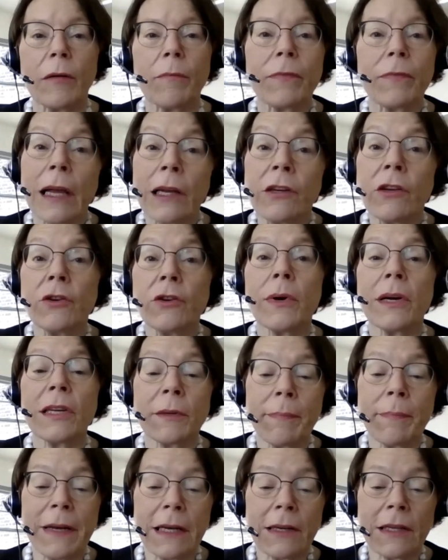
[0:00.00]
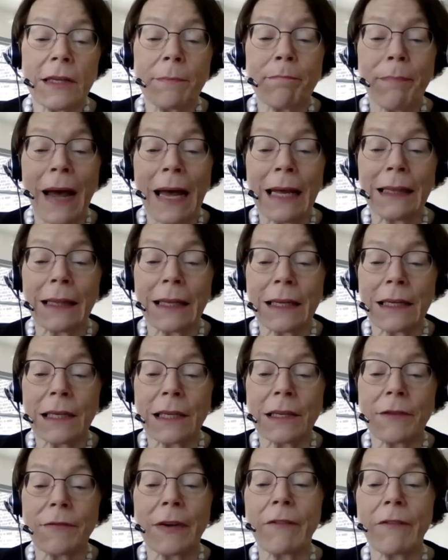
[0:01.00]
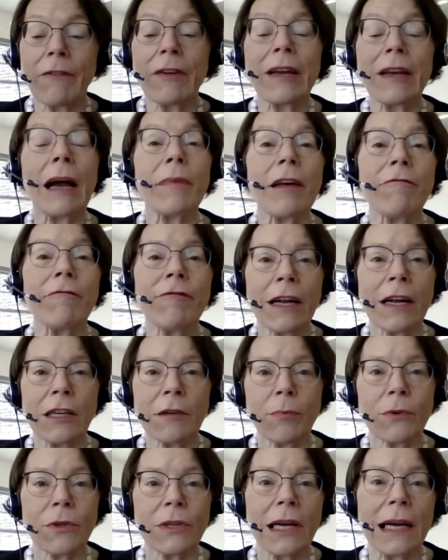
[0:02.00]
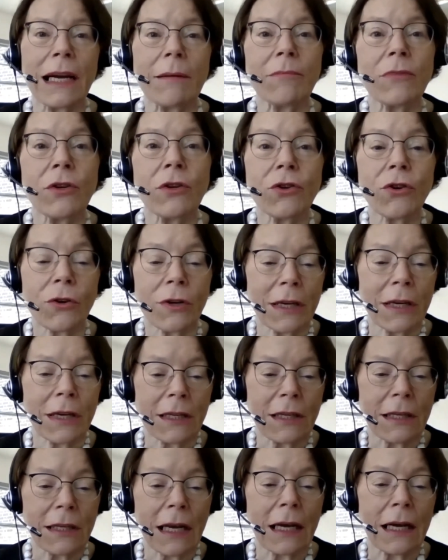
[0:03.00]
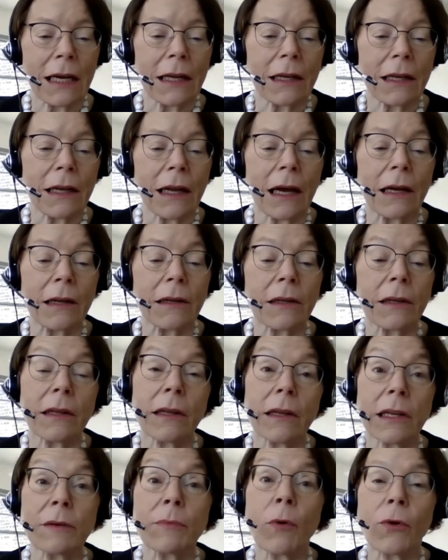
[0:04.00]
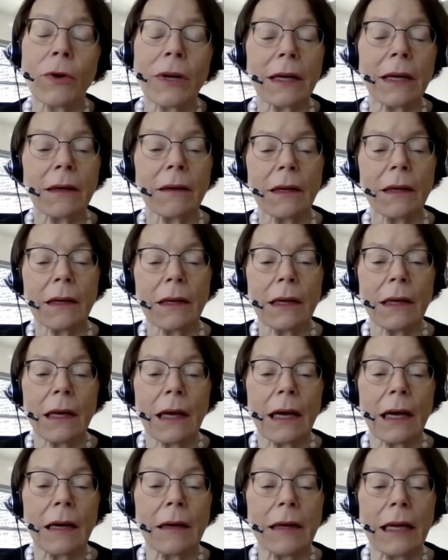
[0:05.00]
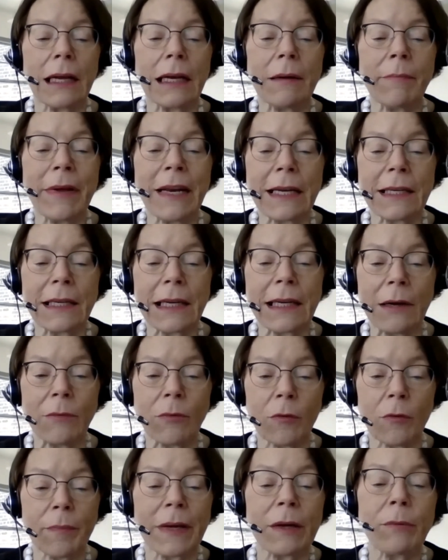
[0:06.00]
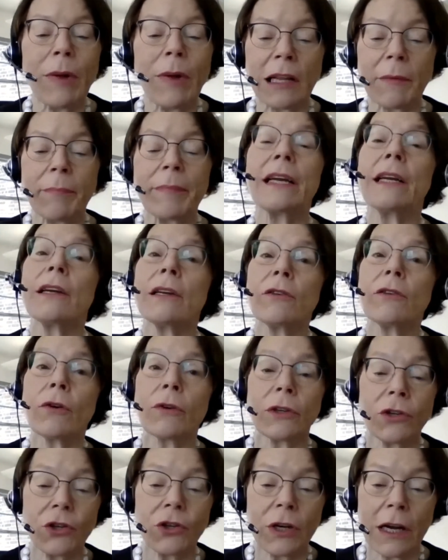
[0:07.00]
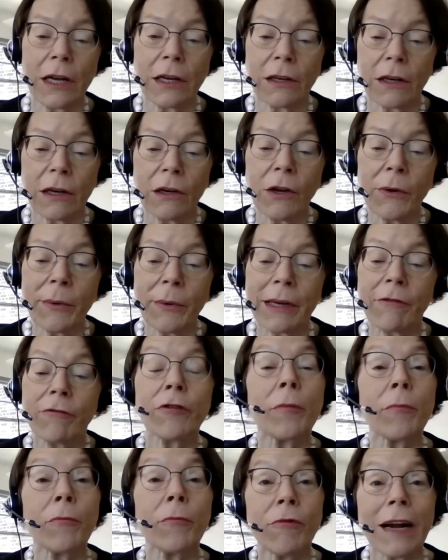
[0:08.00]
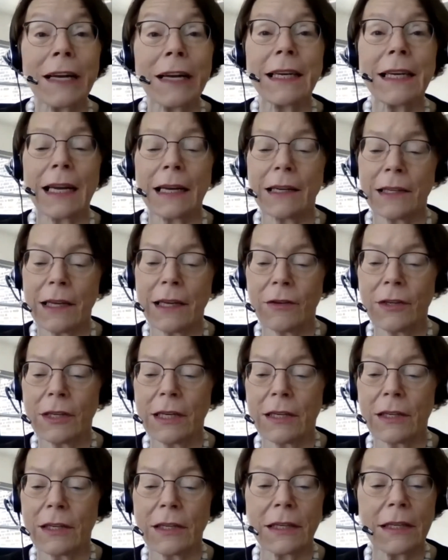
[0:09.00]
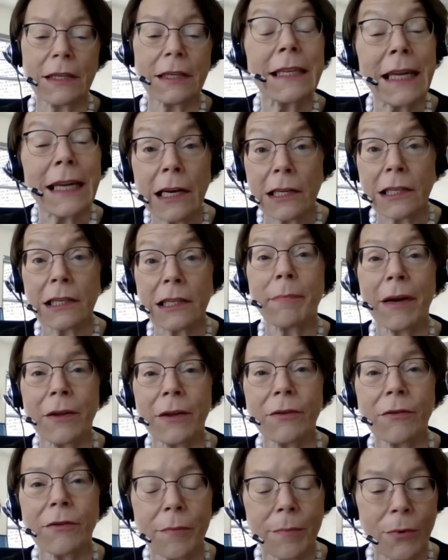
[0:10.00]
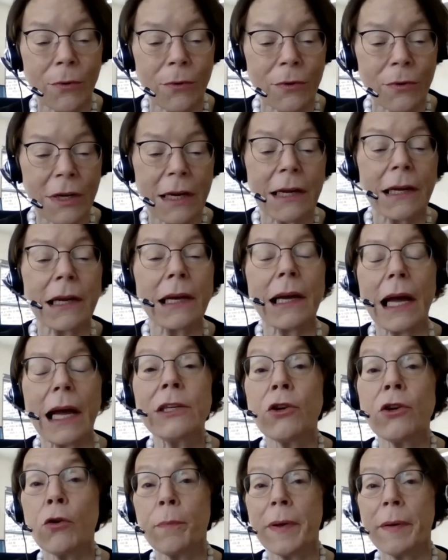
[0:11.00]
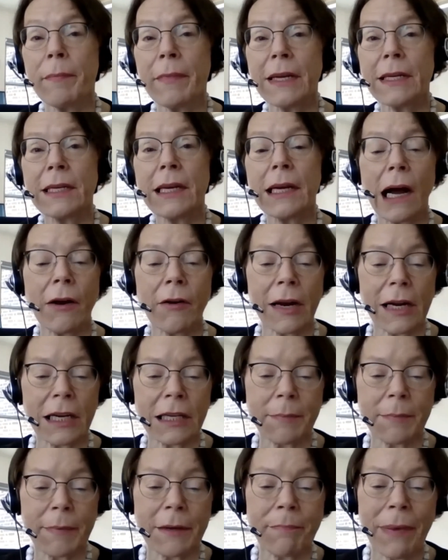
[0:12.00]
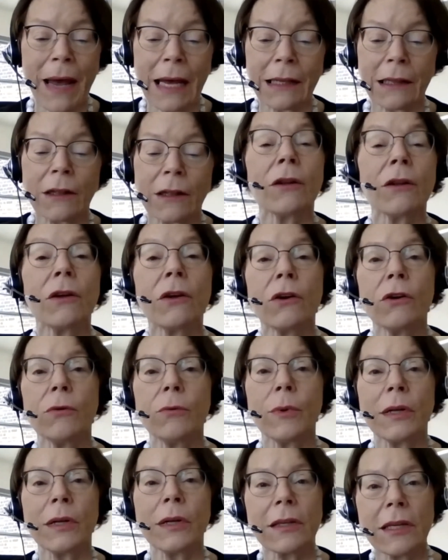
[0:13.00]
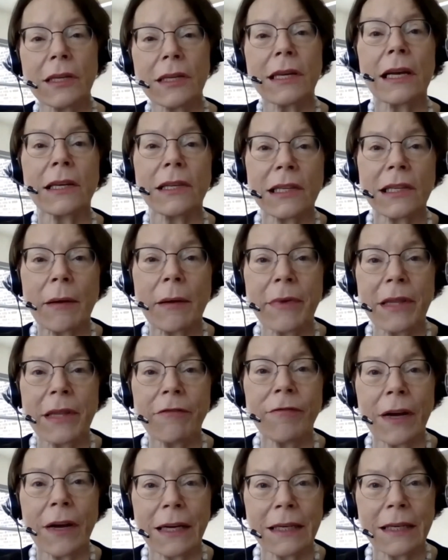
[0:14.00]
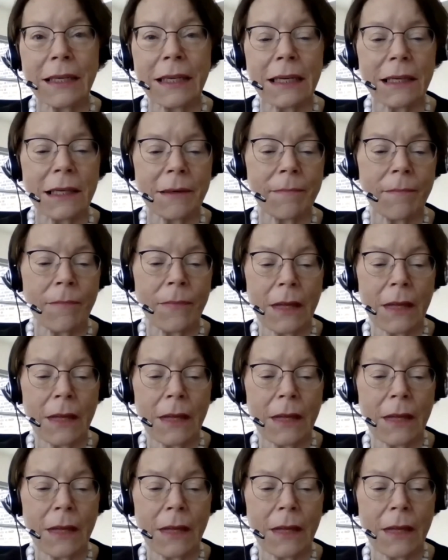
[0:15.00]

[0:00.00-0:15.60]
Thank you to our speakers and panellists for giving up their valuable time to join us this morning. In a minute, I will be welcoming Dr. Sian Lewin from RegTech Associates to tell us about the report, and you'll be meeting our expert panel who will discuss some of the findings.